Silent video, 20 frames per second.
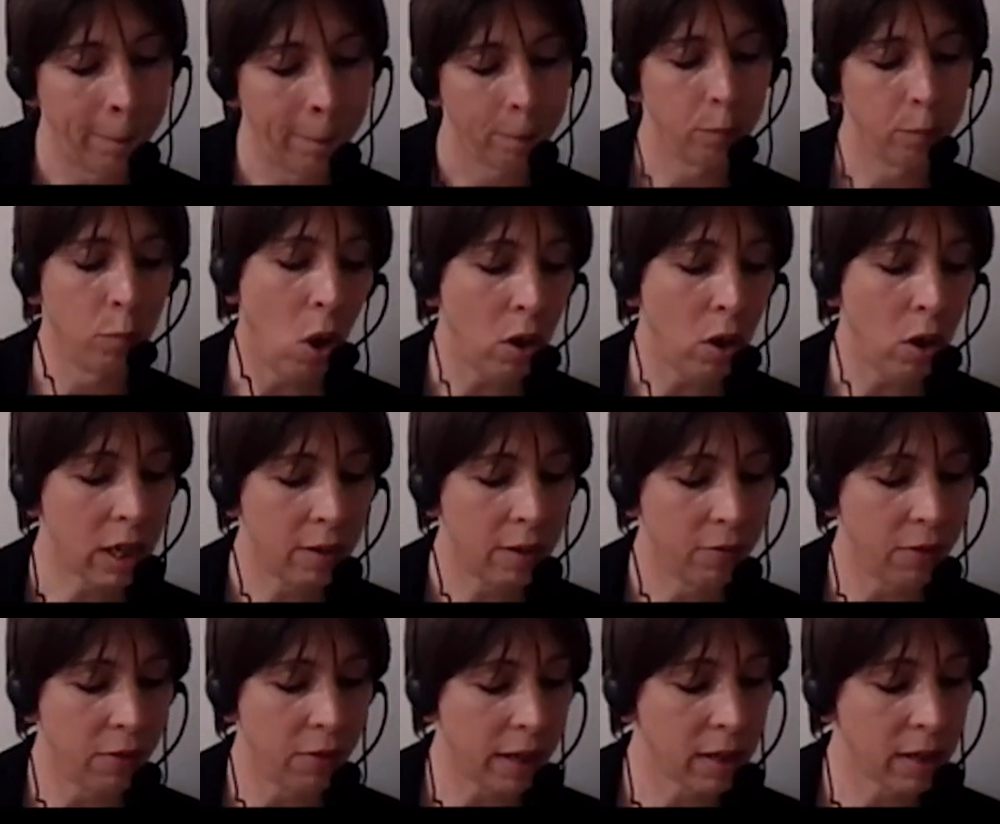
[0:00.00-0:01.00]
Mock, in
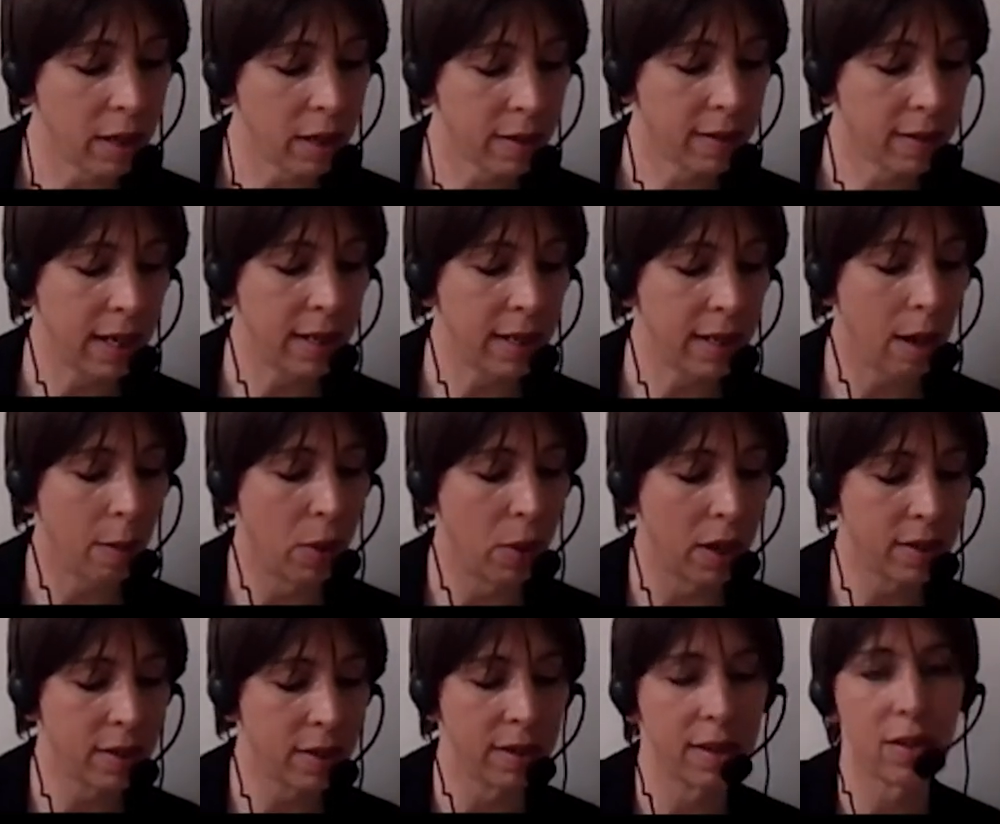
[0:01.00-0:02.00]
fact, sees her
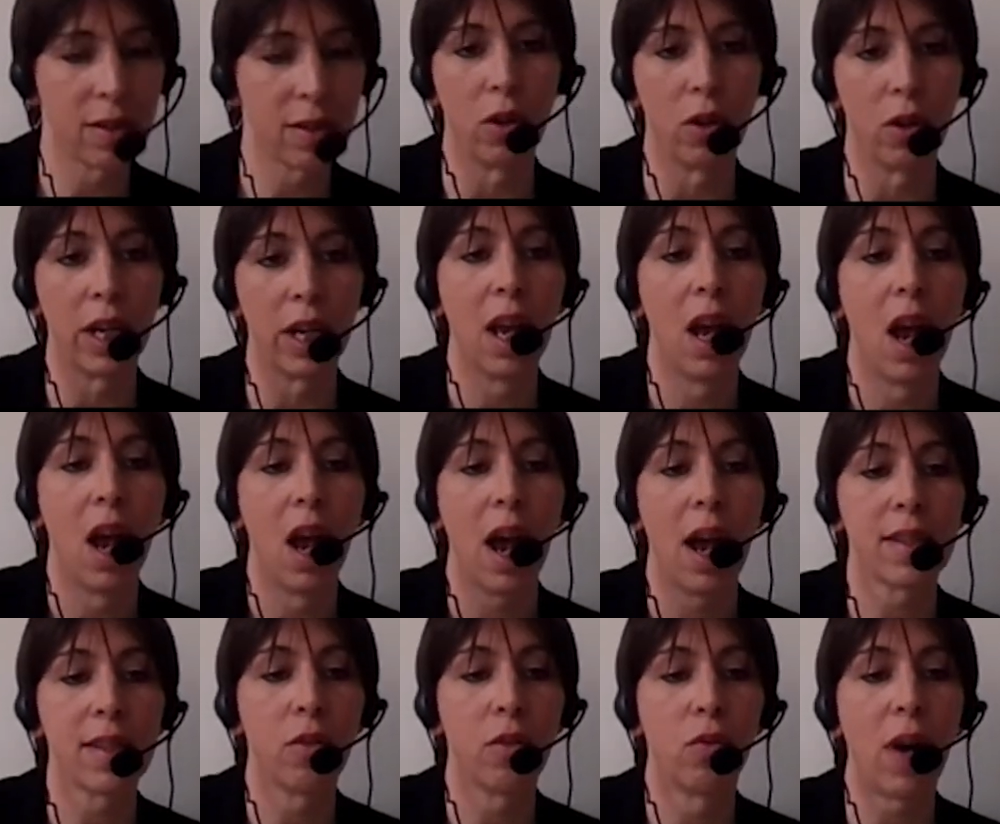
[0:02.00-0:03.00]
personal story
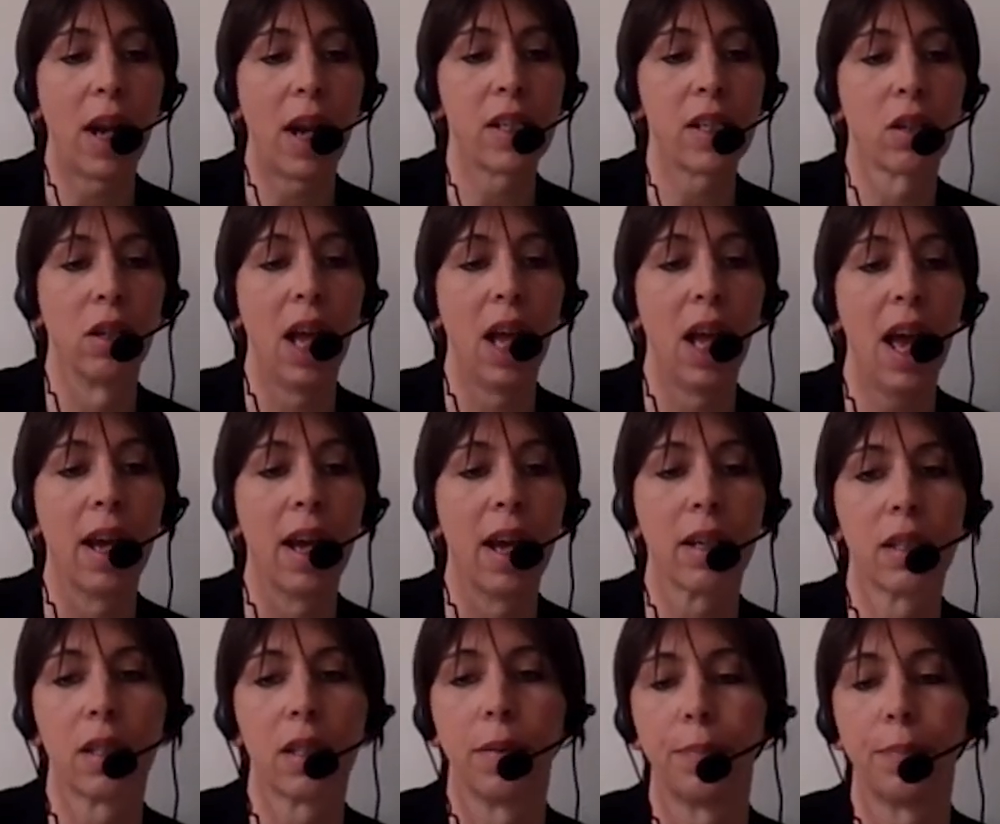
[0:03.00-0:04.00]
as a radical
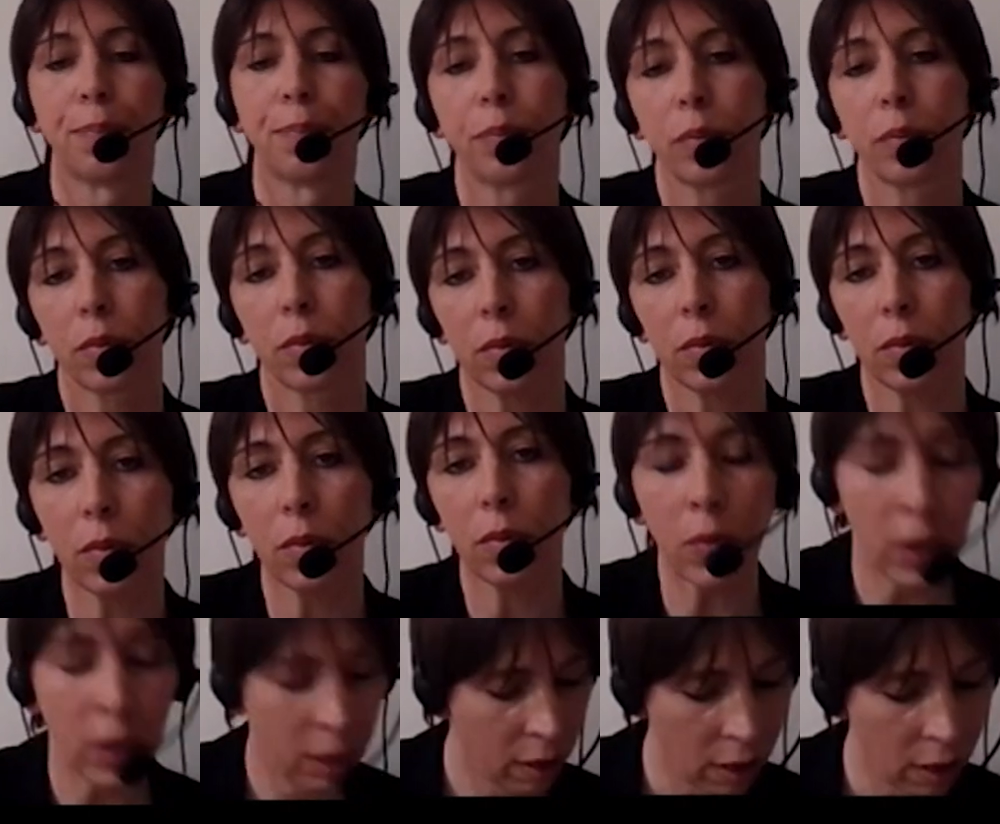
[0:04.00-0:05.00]
act.
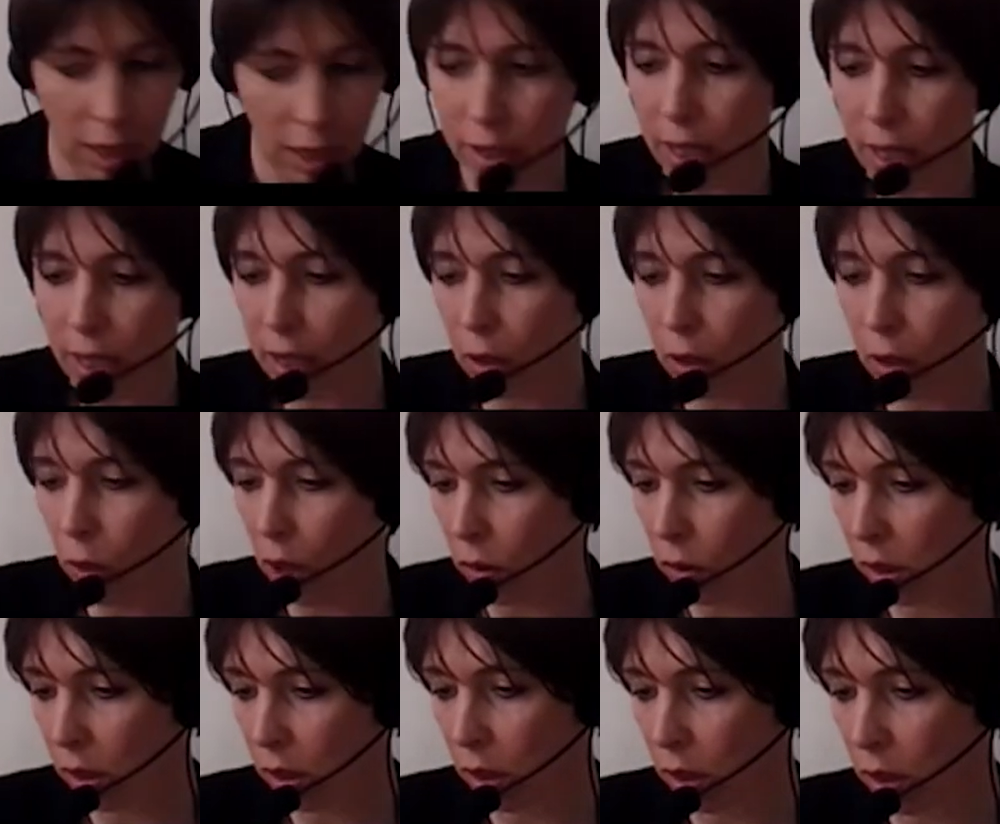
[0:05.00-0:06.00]
And I
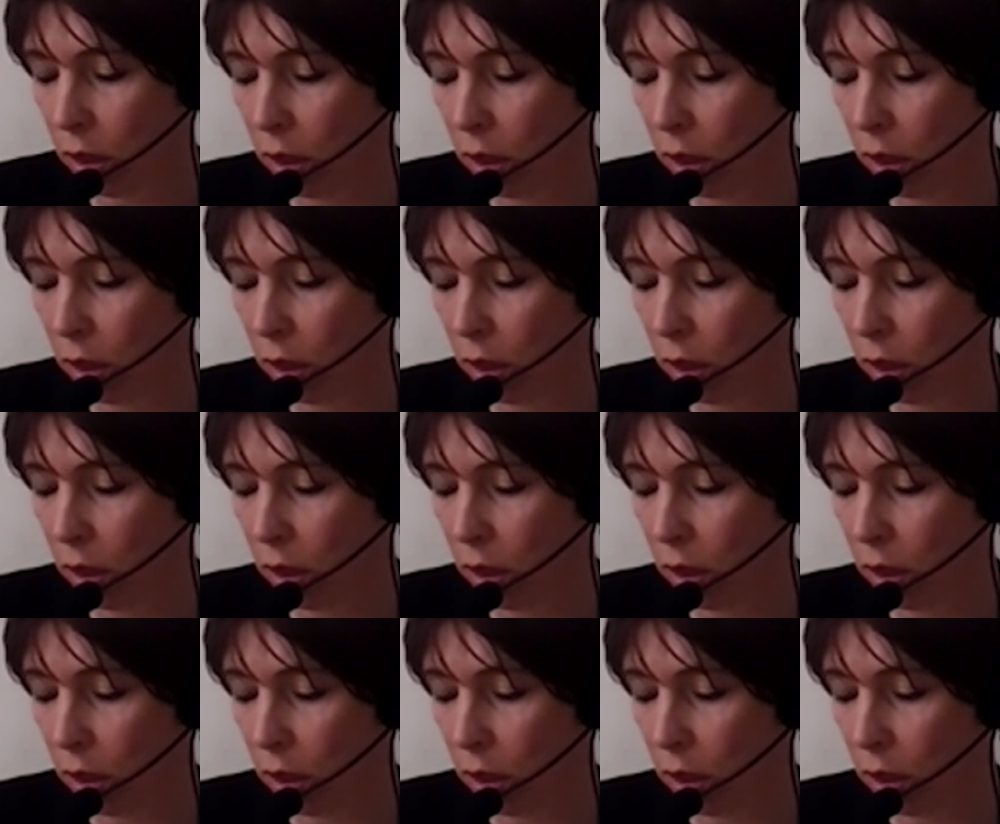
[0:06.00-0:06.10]
quote,